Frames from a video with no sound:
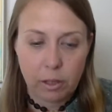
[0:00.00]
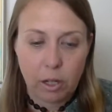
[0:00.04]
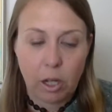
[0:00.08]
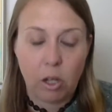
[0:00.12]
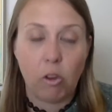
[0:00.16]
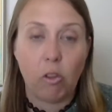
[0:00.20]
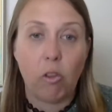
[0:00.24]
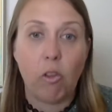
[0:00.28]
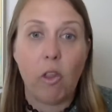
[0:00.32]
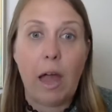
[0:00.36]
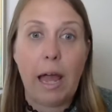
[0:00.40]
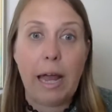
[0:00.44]

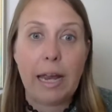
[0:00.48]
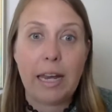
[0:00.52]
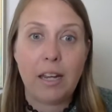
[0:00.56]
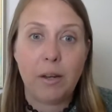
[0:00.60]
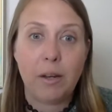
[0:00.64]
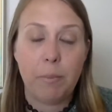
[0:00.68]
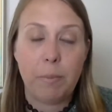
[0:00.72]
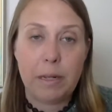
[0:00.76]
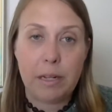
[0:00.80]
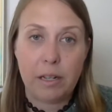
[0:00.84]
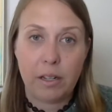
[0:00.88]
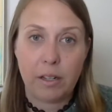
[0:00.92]

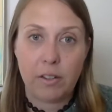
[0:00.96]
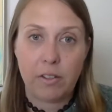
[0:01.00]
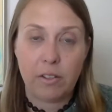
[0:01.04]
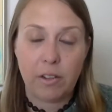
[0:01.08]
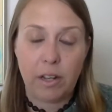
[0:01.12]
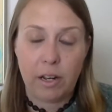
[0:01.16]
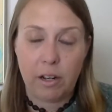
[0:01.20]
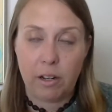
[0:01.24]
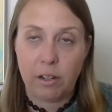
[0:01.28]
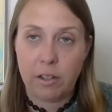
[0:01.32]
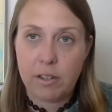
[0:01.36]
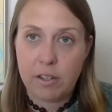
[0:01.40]
alignment
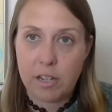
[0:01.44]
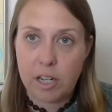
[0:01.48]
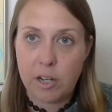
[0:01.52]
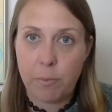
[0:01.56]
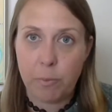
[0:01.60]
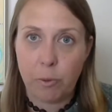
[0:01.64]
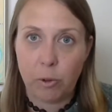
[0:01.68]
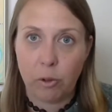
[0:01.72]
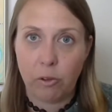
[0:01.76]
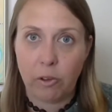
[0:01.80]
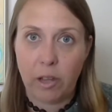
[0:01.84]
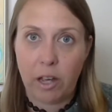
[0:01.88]
at a
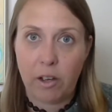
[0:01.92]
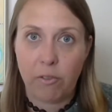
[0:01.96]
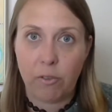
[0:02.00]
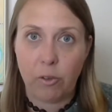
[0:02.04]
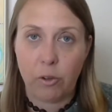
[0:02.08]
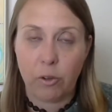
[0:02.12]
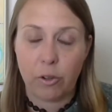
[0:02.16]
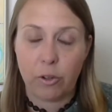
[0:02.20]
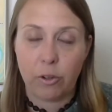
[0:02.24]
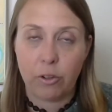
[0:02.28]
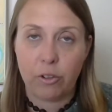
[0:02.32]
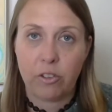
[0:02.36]
deeper
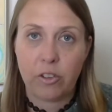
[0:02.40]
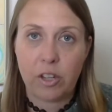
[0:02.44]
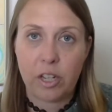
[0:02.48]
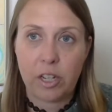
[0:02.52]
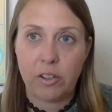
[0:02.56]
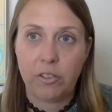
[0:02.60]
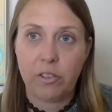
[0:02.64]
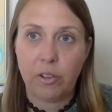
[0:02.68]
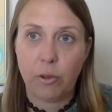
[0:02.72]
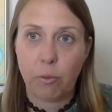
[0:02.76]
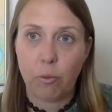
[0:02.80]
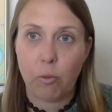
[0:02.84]
level. There's
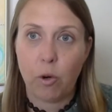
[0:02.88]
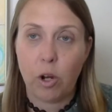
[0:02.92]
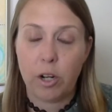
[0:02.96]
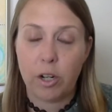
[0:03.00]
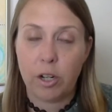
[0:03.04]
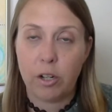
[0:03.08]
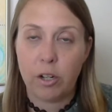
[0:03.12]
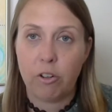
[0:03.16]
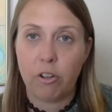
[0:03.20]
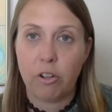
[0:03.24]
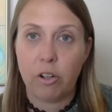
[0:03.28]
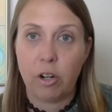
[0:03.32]
things that
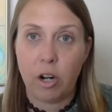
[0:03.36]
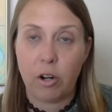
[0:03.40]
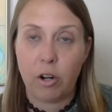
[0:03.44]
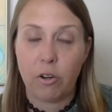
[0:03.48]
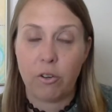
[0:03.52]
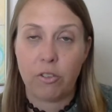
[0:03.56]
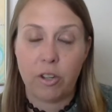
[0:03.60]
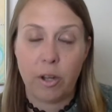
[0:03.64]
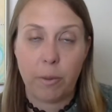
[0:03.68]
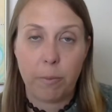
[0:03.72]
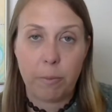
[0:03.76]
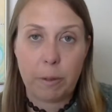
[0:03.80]
run under our
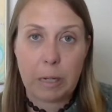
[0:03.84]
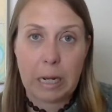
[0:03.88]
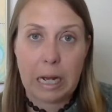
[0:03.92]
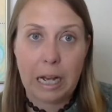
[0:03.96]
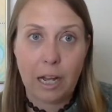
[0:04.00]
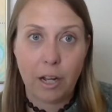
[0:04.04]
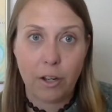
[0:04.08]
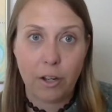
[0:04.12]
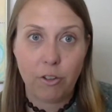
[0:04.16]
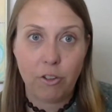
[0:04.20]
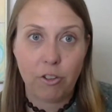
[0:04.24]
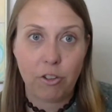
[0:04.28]

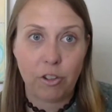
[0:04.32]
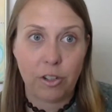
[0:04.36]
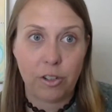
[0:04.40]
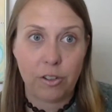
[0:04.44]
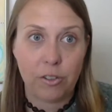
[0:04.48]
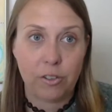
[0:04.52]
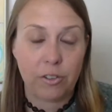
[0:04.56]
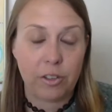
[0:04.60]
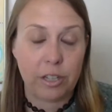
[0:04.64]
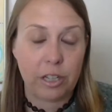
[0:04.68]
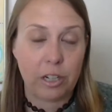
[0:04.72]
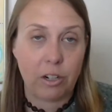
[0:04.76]

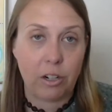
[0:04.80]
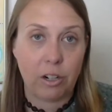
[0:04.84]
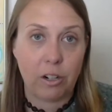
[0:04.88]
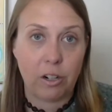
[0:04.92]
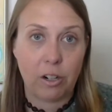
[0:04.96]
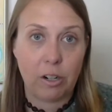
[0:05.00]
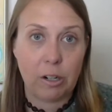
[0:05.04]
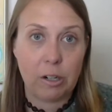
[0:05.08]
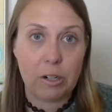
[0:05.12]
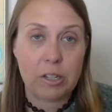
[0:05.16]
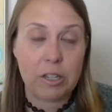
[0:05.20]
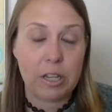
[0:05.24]
subconscious that
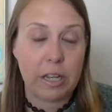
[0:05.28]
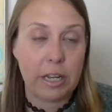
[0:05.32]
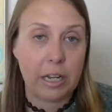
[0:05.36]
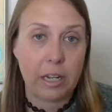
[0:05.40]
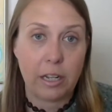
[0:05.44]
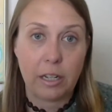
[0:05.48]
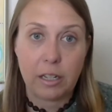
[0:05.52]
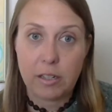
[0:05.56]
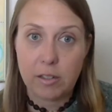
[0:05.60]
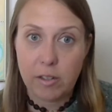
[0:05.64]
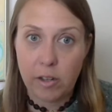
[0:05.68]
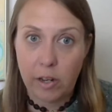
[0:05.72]
are
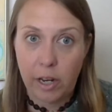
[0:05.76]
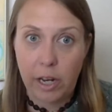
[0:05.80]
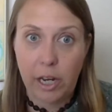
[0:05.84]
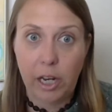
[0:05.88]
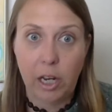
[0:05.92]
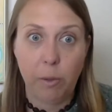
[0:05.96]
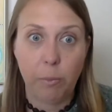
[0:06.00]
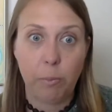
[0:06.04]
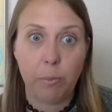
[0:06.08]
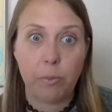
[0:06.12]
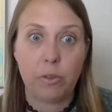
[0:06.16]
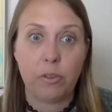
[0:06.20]
like
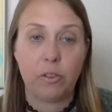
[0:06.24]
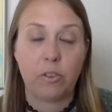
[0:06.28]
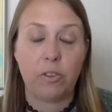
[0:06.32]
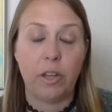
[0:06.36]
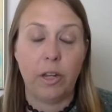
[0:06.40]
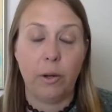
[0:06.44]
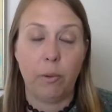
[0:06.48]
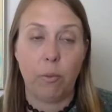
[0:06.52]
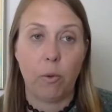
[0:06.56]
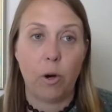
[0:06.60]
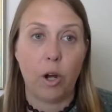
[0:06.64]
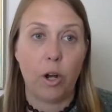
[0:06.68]
tapes
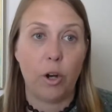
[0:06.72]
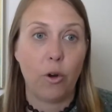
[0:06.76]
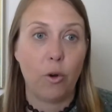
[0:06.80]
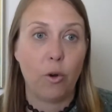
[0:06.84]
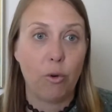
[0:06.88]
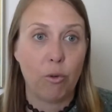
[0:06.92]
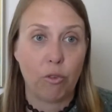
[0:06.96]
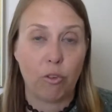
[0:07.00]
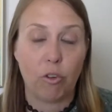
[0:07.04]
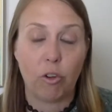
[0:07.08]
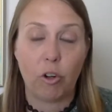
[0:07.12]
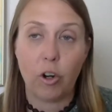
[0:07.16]
that run
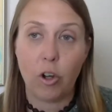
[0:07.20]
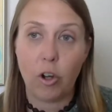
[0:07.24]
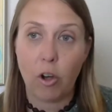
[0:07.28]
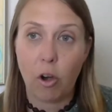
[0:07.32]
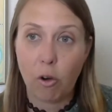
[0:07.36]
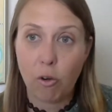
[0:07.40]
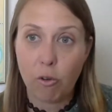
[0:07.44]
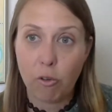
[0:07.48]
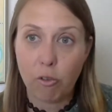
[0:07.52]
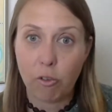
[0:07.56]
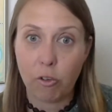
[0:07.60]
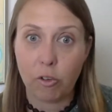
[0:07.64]
over and
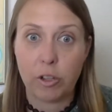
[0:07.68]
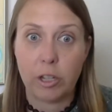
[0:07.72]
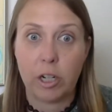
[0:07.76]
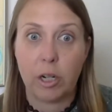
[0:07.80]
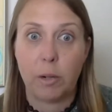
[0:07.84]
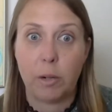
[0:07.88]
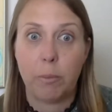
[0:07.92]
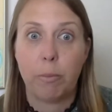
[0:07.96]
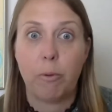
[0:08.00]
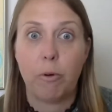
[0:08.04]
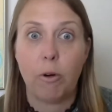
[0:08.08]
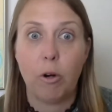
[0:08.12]
over, that
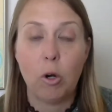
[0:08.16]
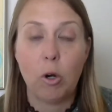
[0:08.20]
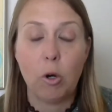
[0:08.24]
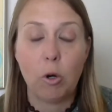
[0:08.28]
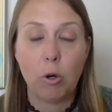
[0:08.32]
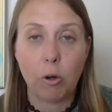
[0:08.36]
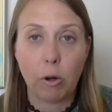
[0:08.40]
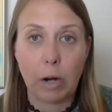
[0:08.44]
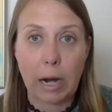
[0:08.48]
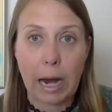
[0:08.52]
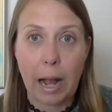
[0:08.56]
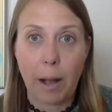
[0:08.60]
are
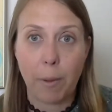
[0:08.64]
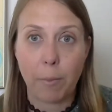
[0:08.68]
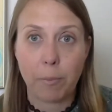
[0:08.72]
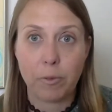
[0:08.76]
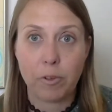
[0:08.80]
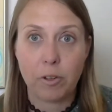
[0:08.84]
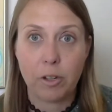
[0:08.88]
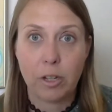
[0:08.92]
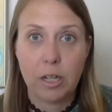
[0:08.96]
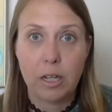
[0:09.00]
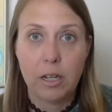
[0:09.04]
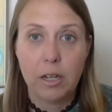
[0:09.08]

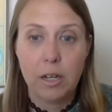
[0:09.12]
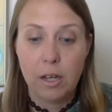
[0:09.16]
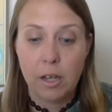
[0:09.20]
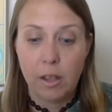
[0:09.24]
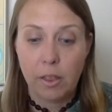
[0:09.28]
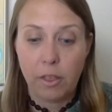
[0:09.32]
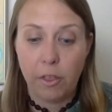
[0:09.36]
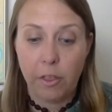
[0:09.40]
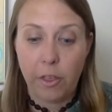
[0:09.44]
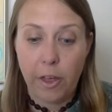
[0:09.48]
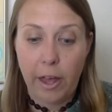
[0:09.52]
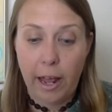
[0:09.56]
programmed,
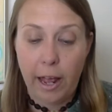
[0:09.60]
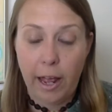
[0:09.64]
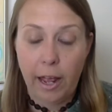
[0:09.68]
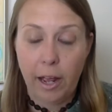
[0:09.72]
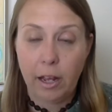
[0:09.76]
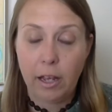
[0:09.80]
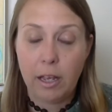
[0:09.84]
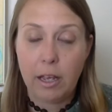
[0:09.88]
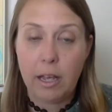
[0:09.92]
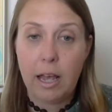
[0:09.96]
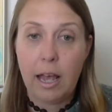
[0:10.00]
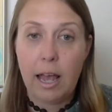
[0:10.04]

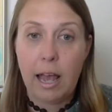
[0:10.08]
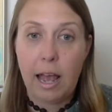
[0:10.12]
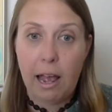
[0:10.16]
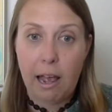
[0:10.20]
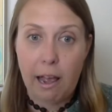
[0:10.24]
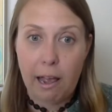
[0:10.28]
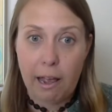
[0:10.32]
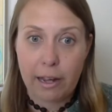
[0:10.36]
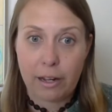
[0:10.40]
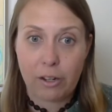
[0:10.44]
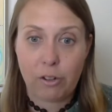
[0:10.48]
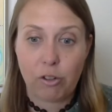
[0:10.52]
that
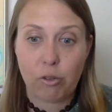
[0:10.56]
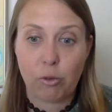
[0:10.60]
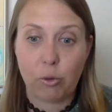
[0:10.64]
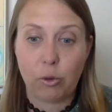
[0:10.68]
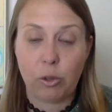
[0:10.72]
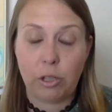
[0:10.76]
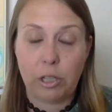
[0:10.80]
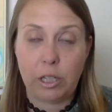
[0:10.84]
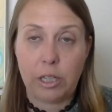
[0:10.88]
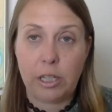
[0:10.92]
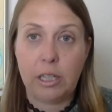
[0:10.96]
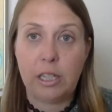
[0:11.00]

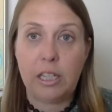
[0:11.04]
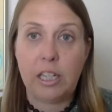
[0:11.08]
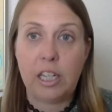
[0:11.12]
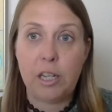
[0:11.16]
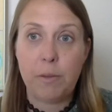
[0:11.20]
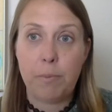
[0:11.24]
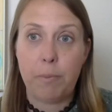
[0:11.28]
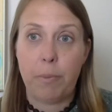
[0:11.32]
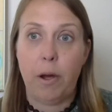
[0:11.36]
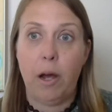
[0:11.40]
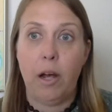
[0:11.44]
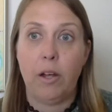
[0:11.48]
actually
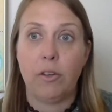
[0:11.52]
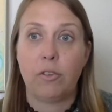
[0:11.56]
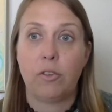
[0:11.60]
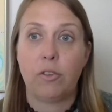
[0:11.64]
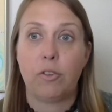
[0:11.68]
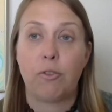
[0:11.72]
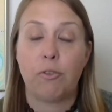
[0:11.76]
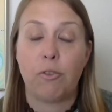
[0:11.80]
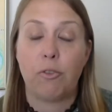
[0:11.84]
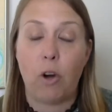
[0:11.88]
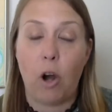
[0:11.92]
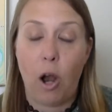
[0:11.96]
keep
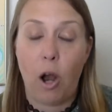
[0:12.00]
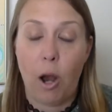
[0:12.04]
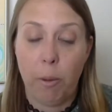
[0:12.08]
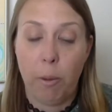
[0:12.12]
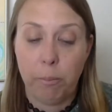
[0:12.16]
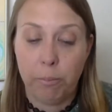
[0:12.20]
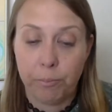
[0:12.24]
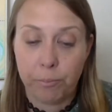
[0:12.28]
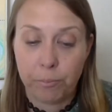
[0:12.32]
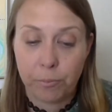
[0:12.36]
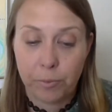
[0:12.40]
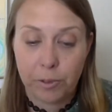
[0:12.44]
us
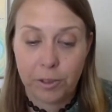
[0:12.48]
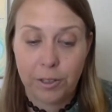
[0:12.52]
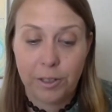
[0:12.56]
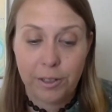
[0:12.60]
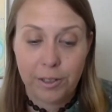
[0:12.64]
from